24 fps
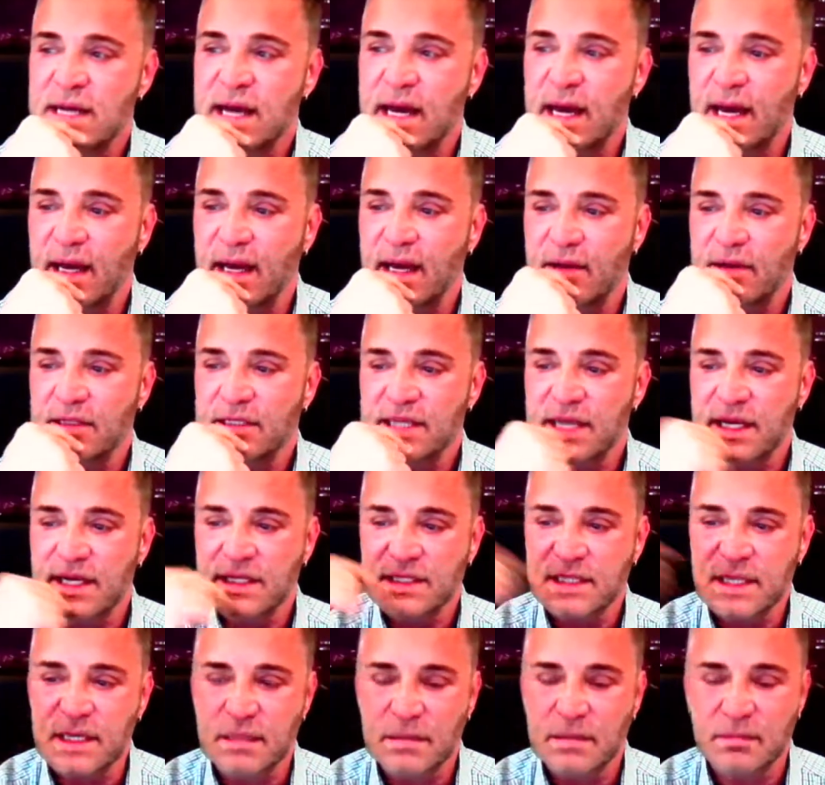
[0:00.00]
And I was saying
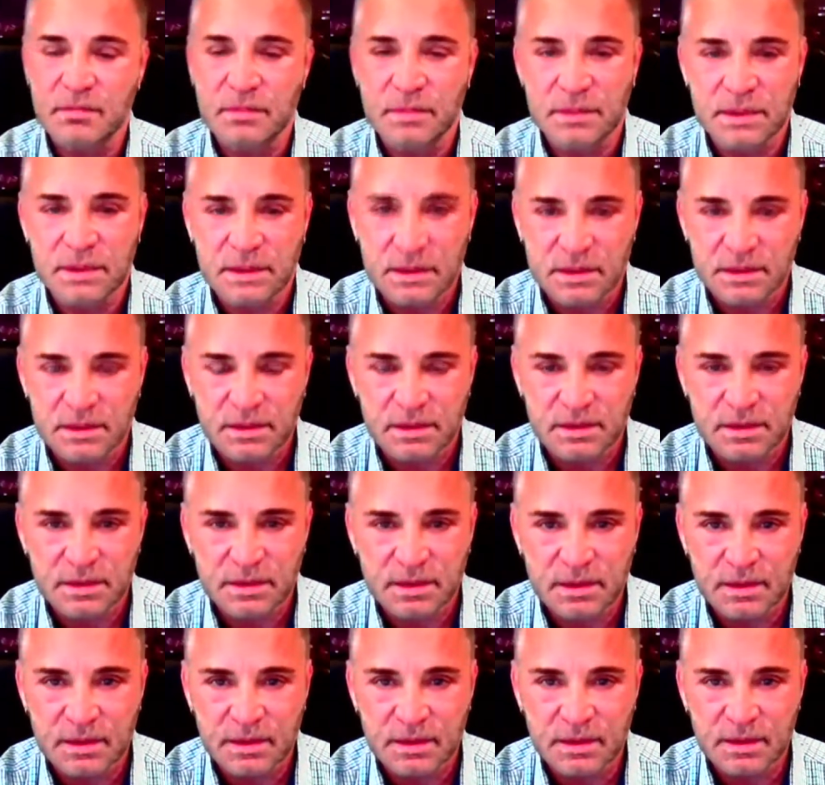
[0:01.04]
to him,
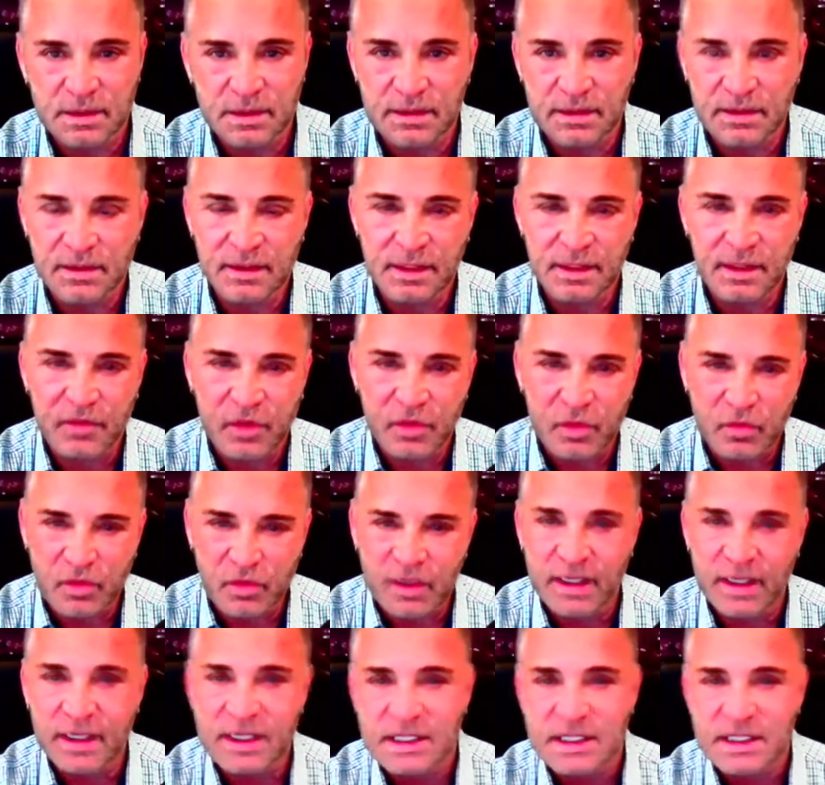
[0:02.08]
if you
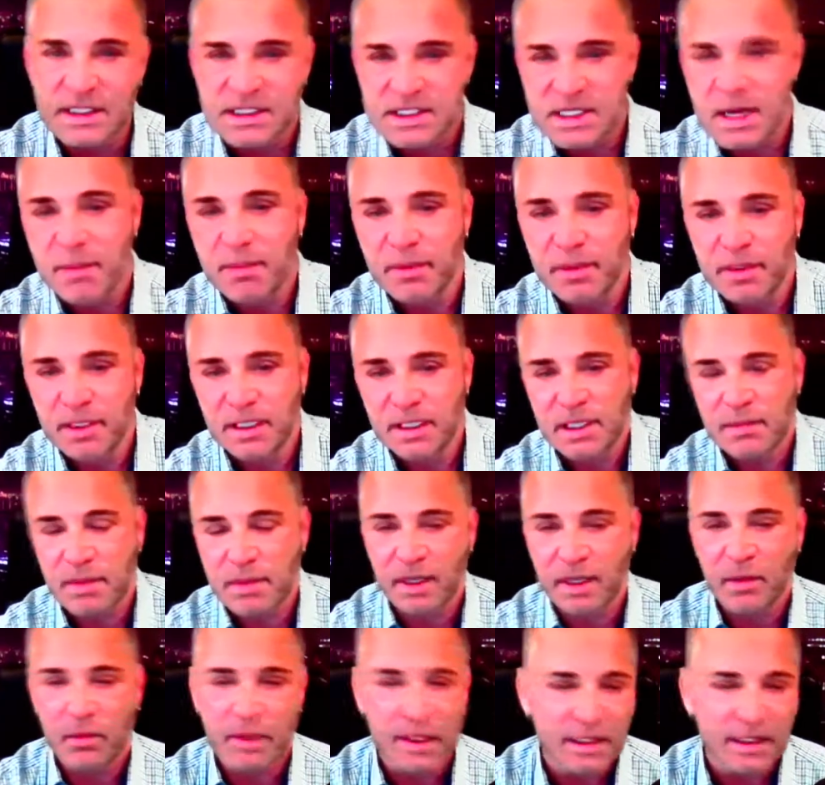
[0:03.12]
really stop and think
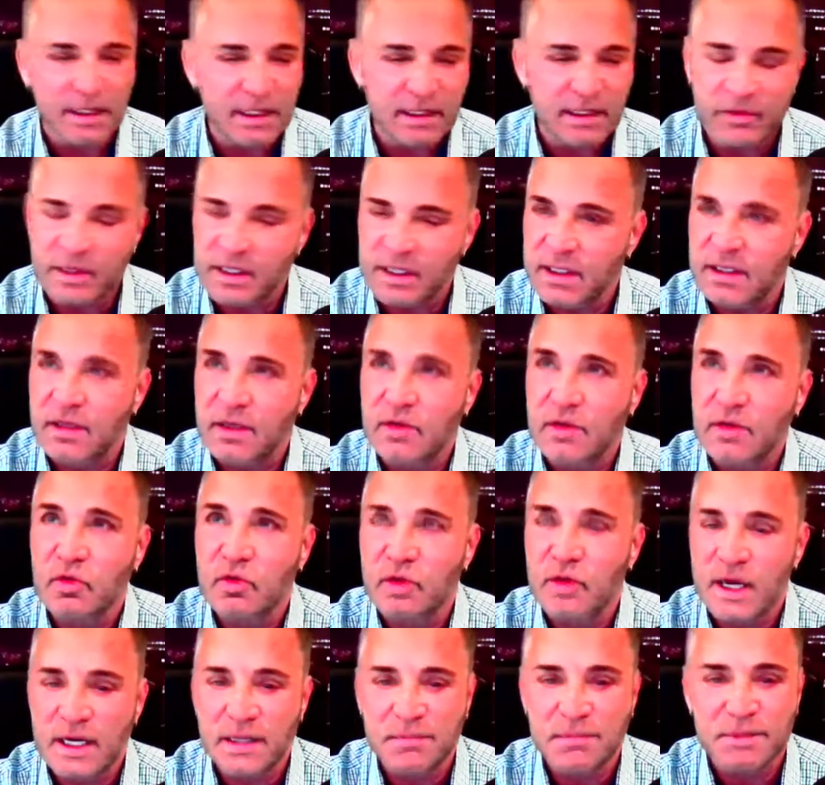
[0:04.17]
about it, we live in an
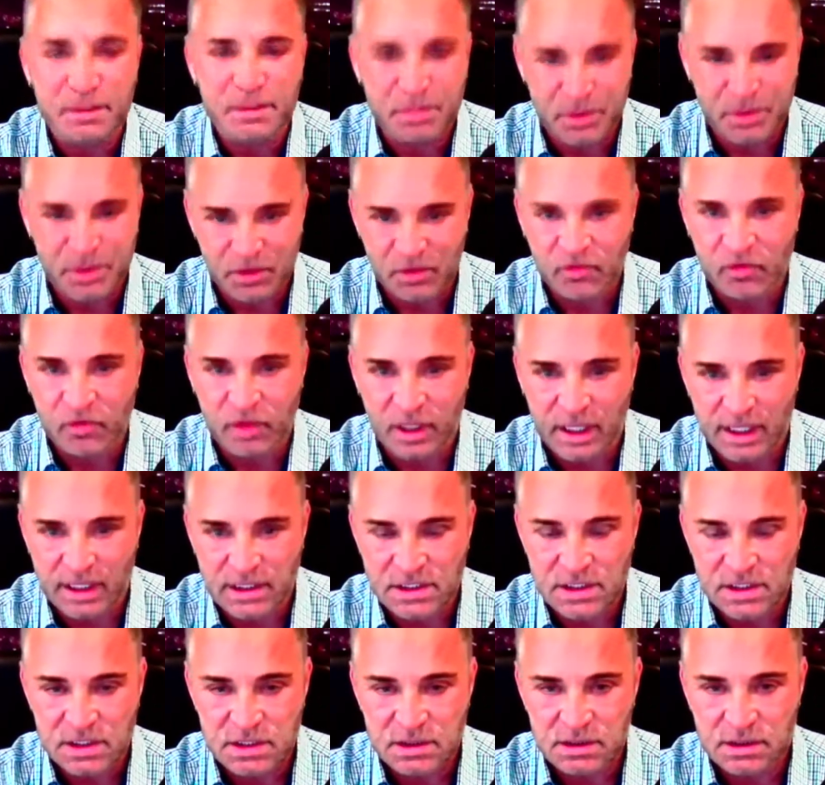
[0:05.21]
incredibly beautiful
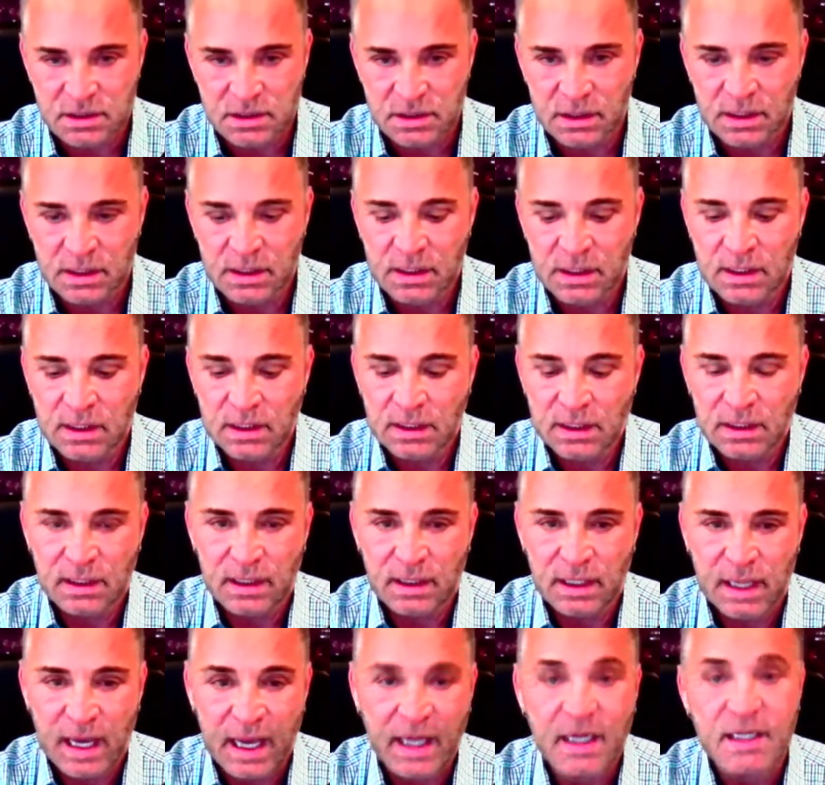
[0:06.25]
age.
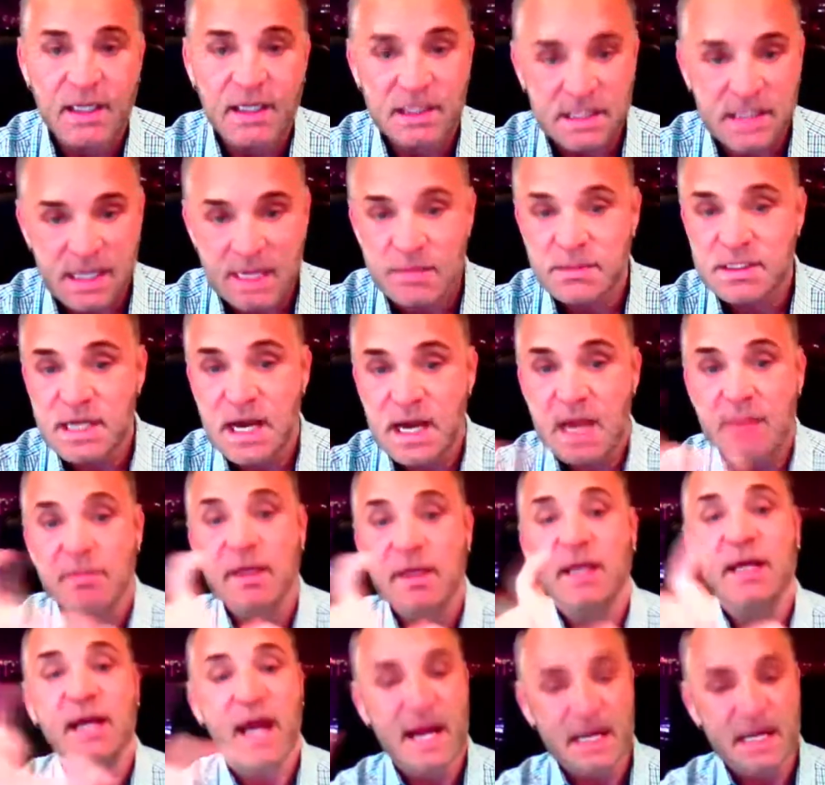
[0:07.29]
And at the same time,
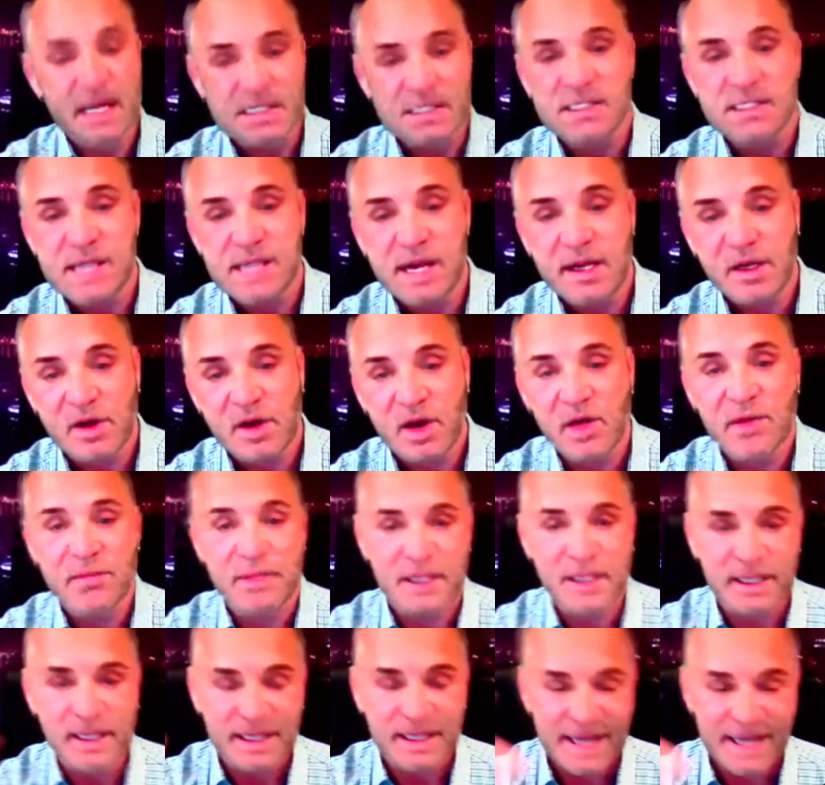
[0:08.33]
it has its
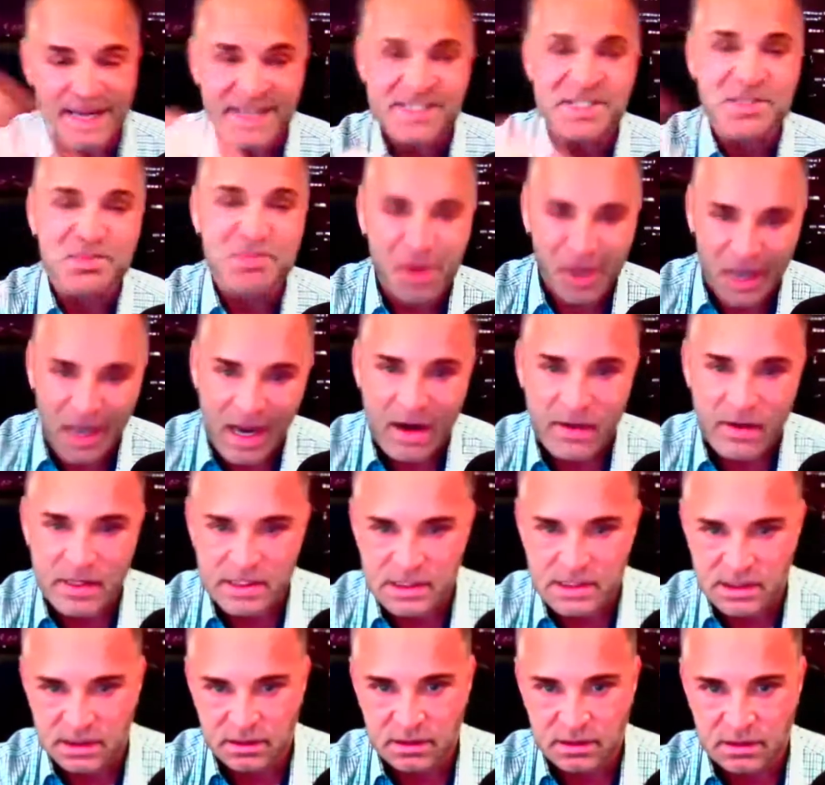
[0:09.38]
dichotomy. It has its
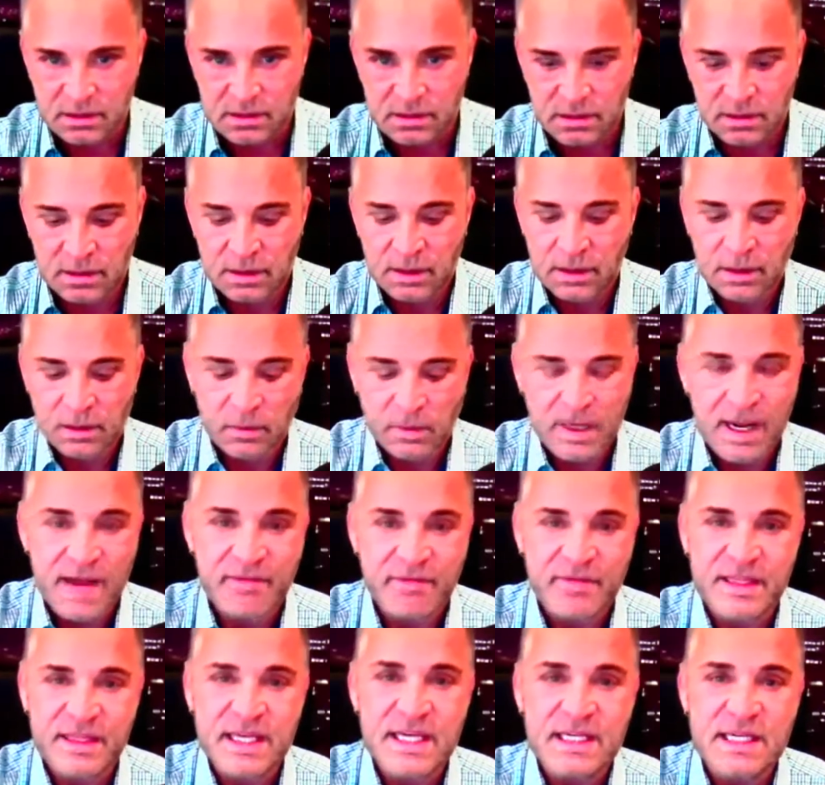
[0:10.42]
polarity. We
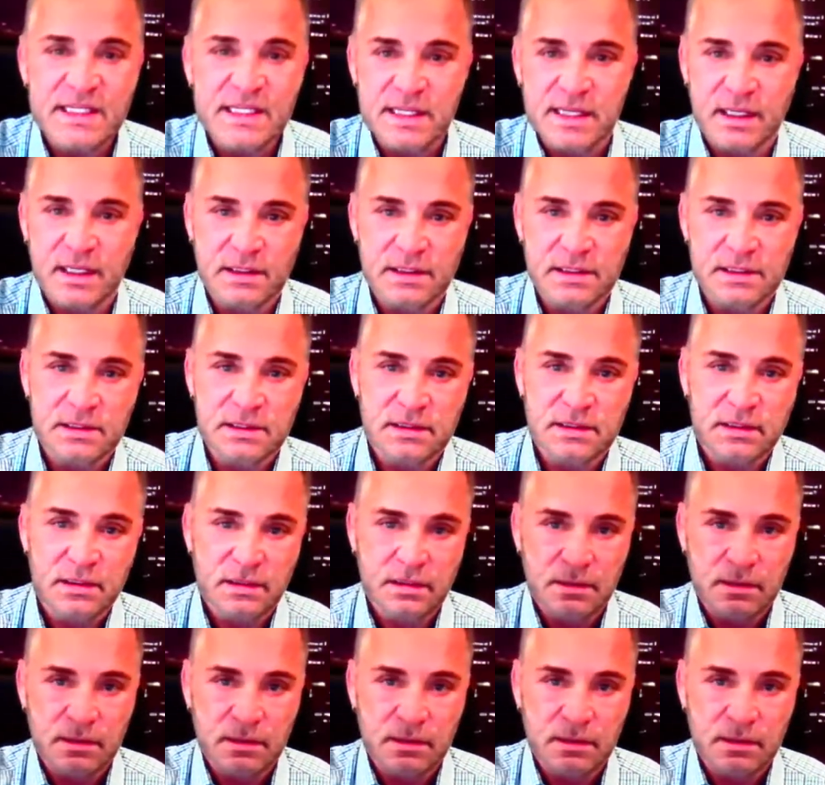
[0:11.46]
have these things.